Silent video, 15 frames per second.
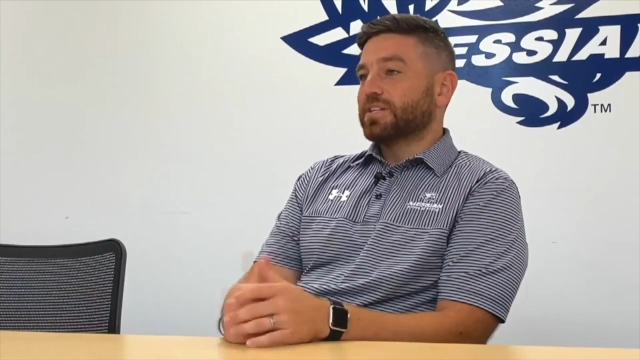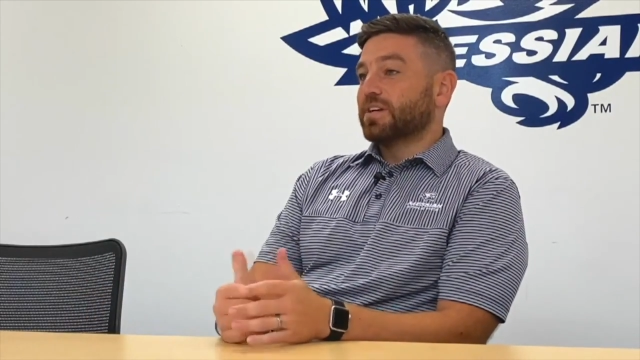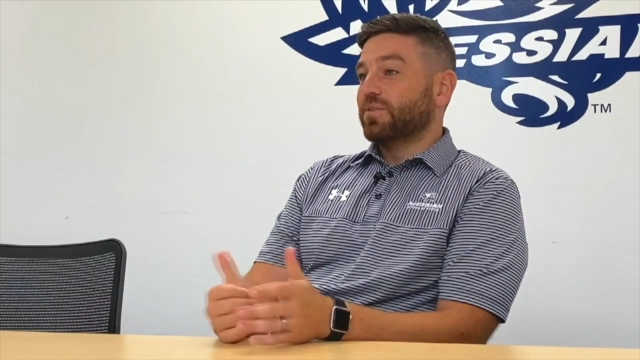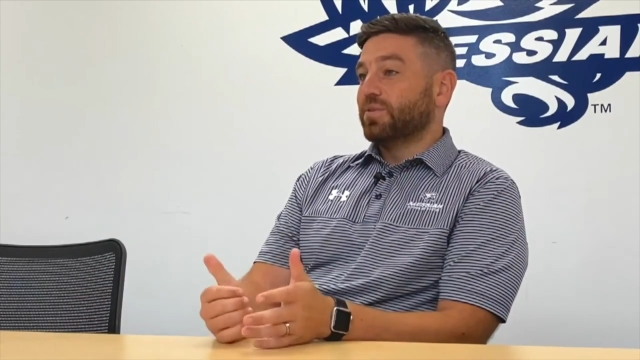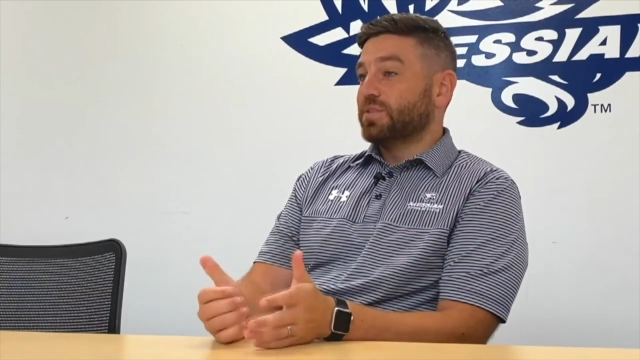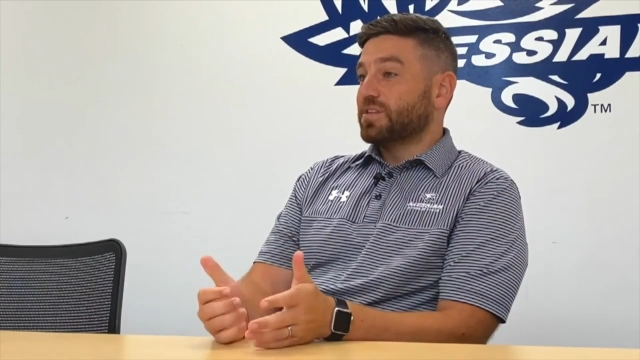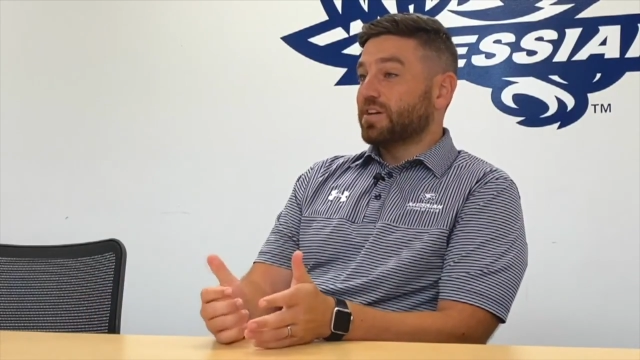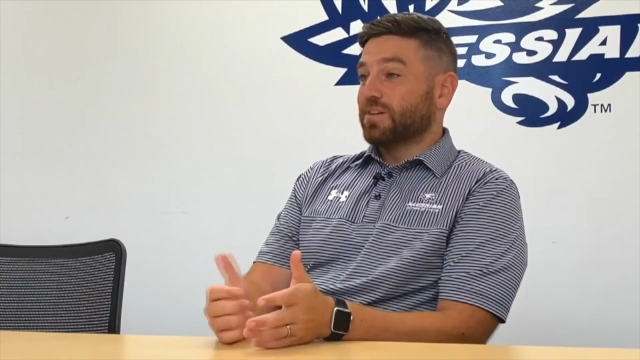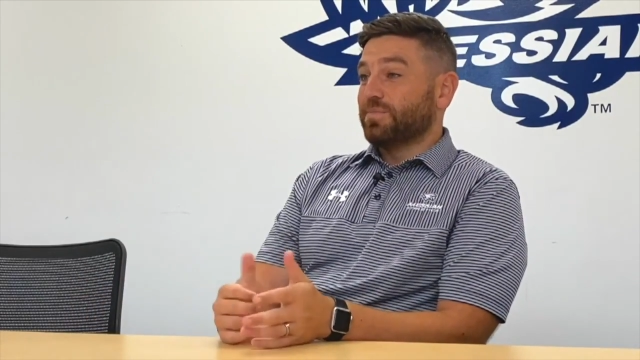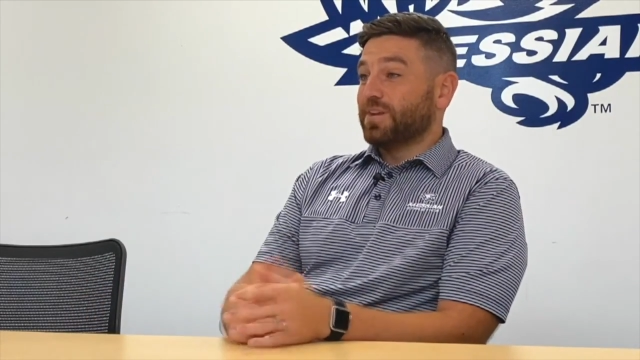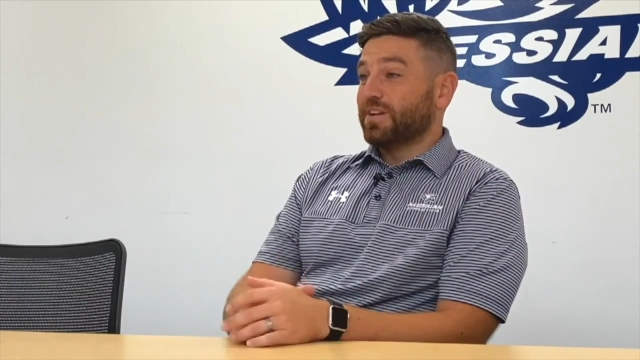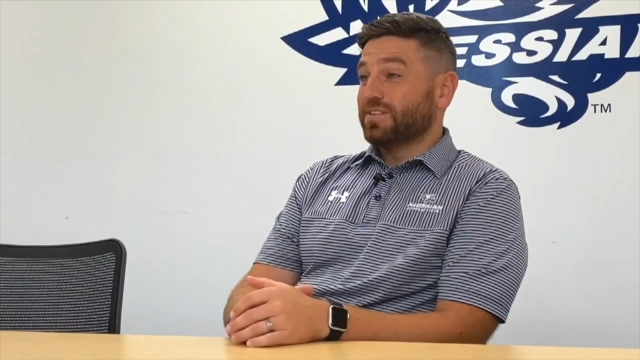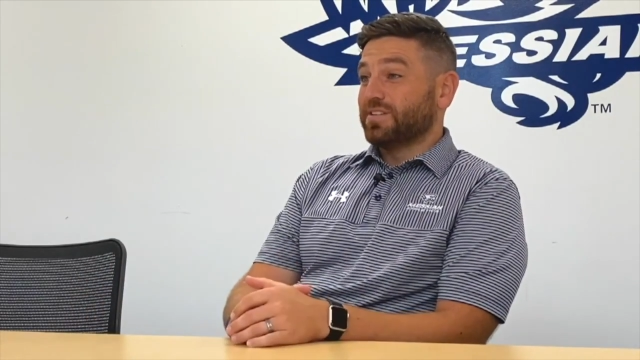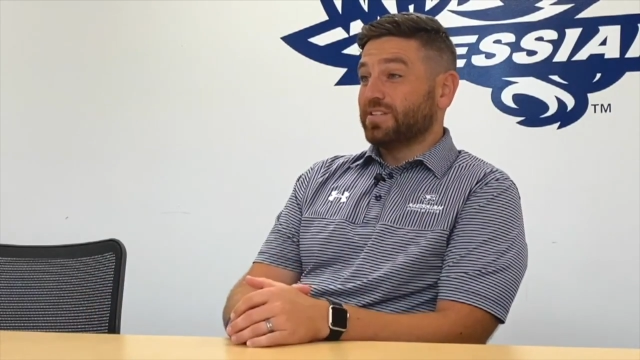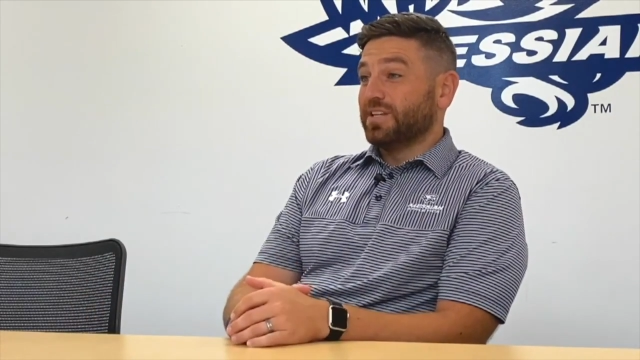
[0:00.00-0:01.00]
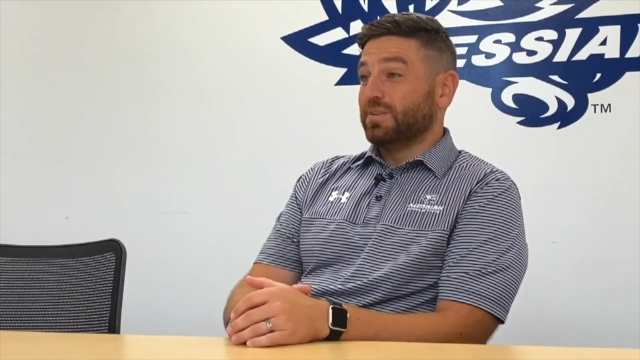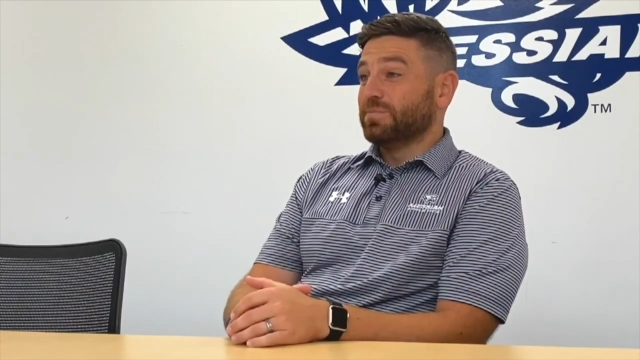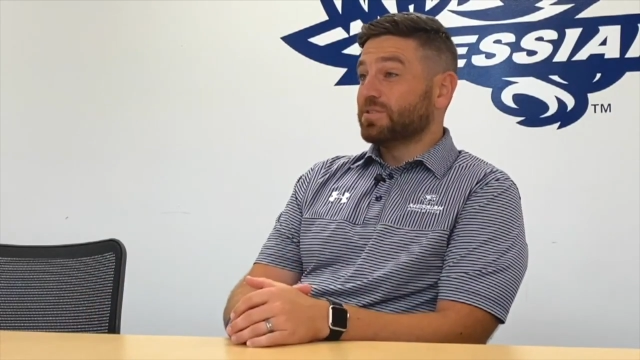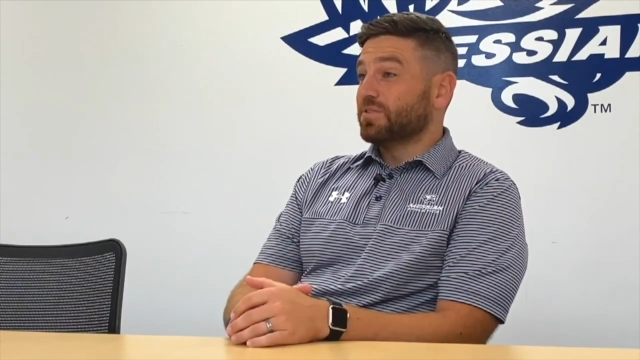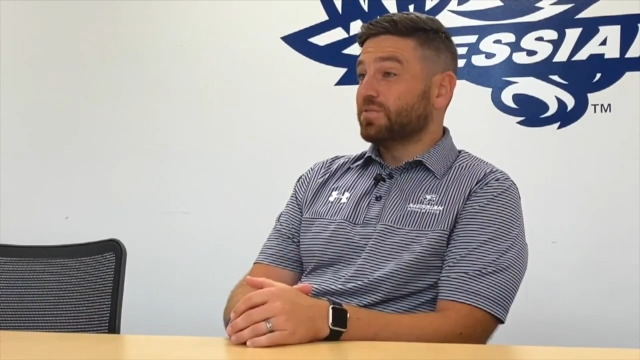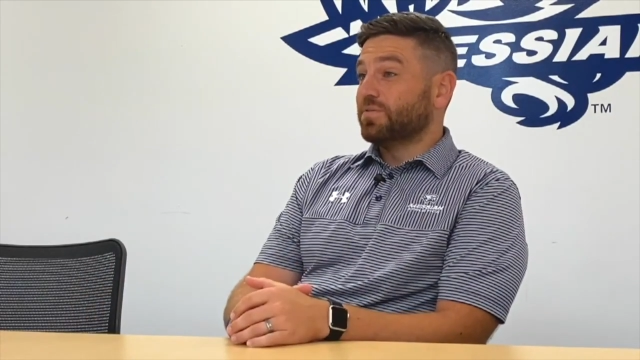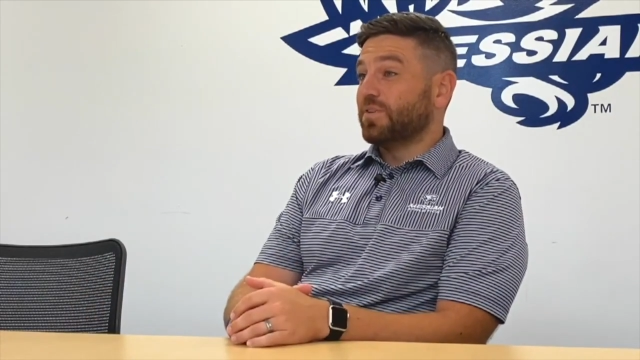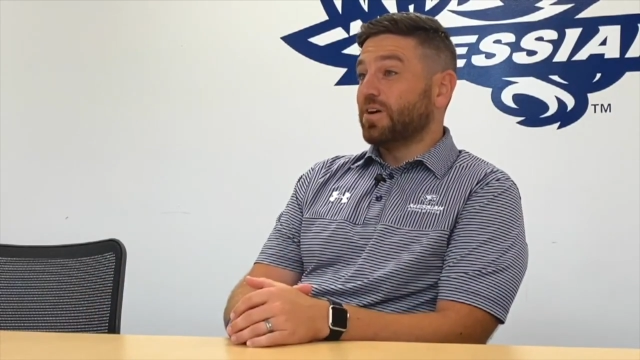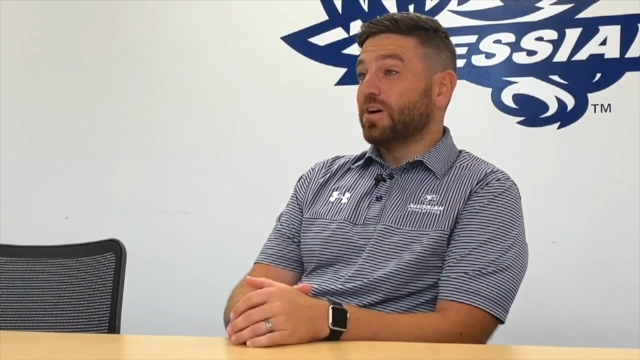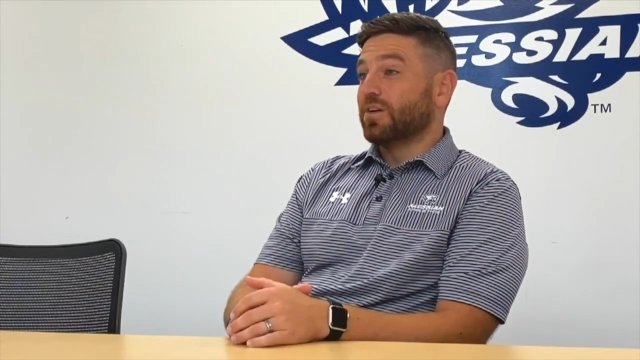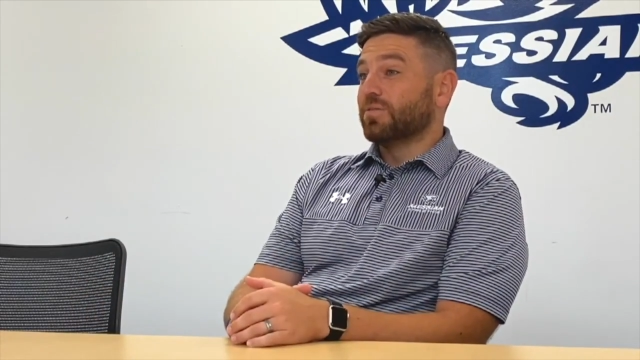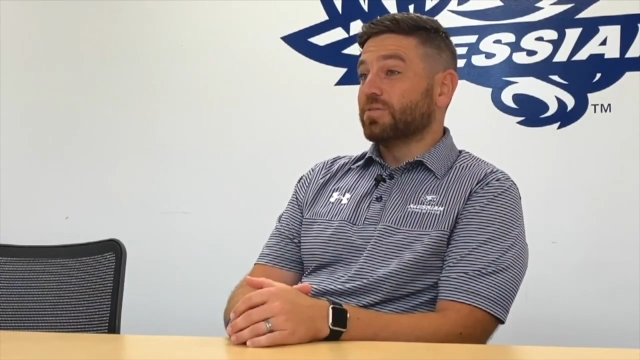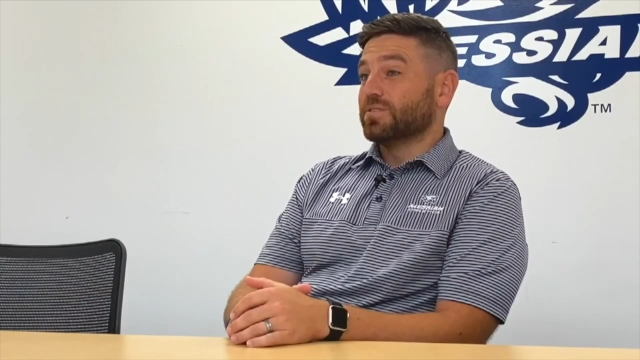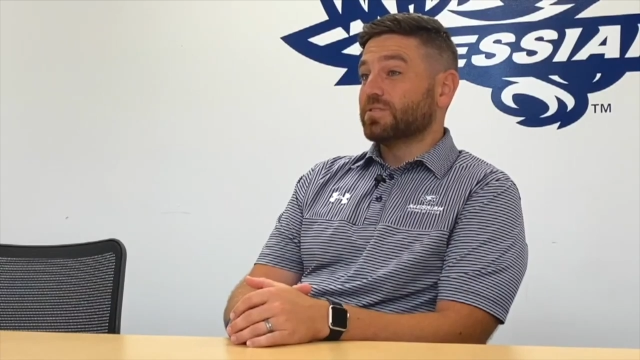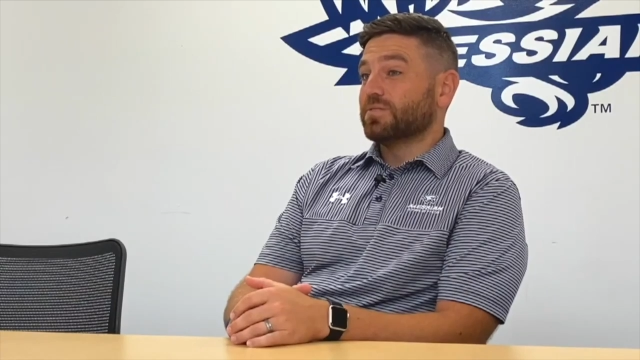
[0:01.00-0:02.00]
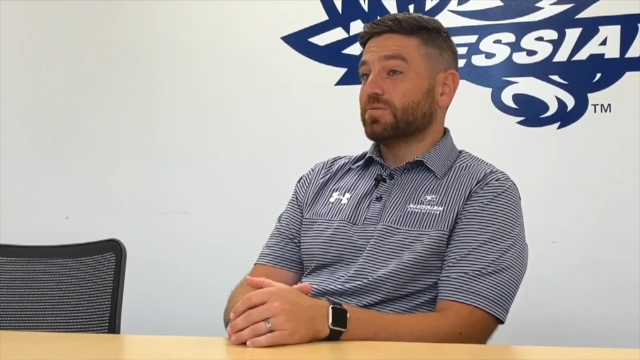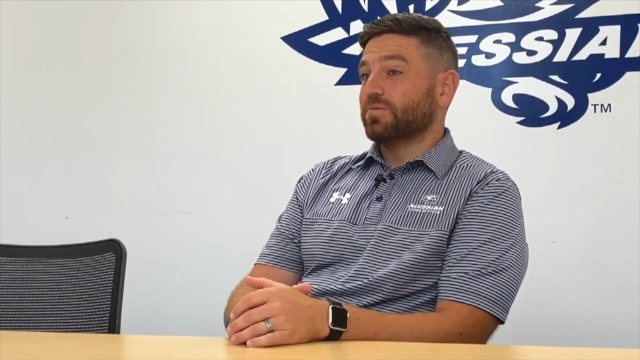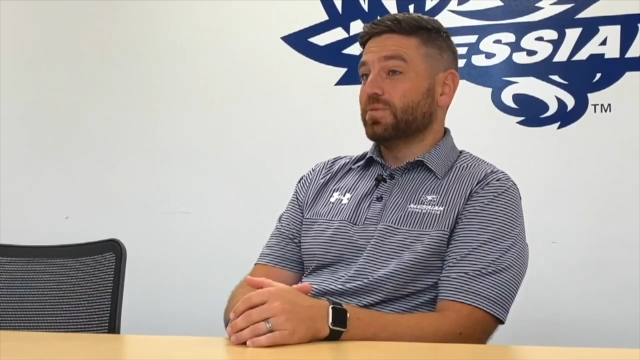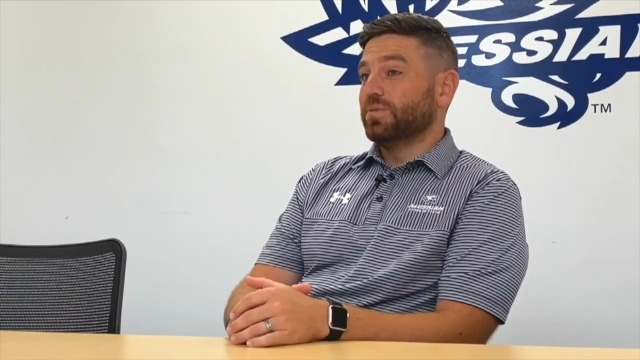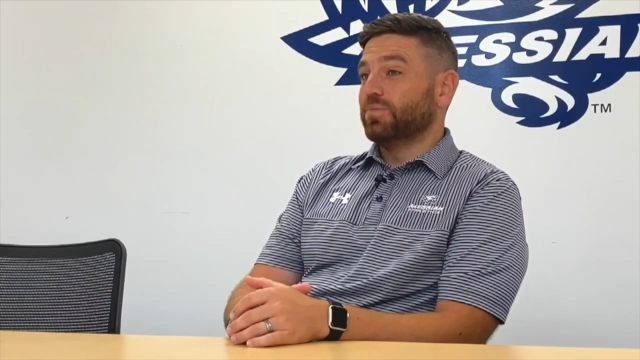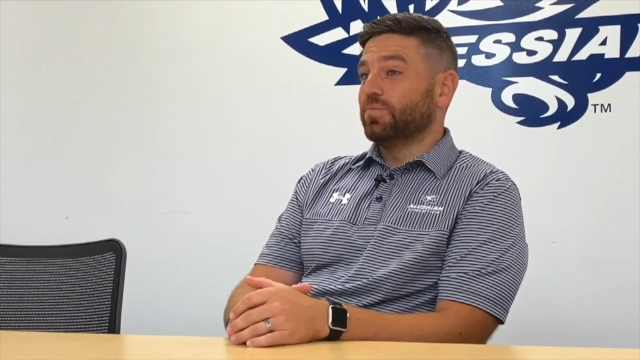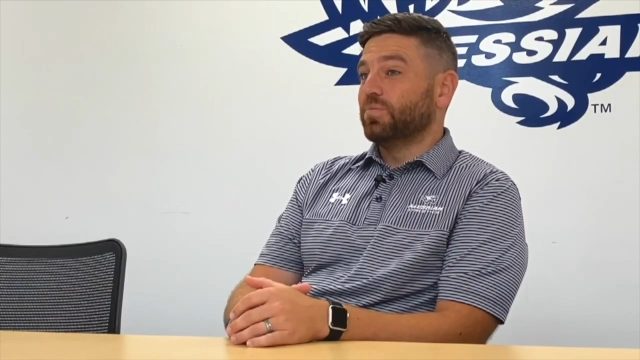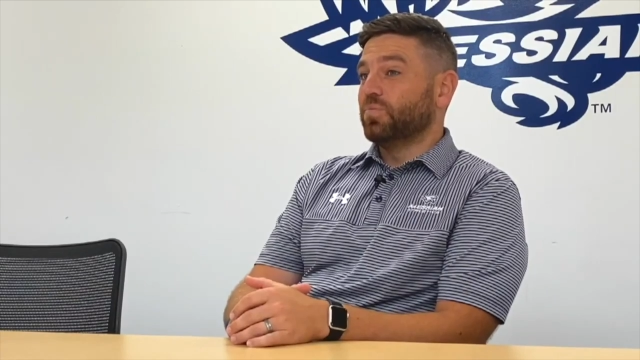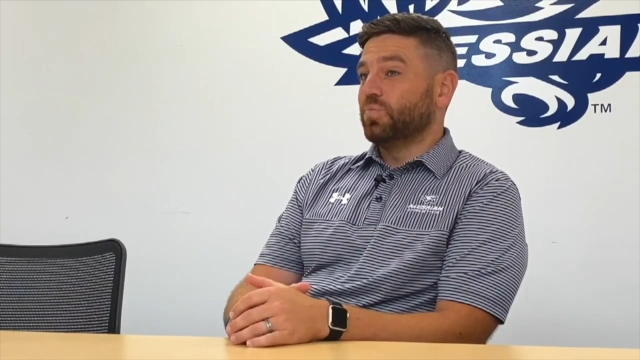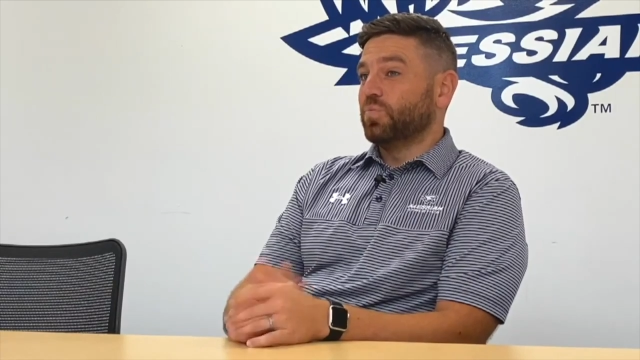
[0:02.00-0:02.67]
that's kind of what we talked about as a team so far, was we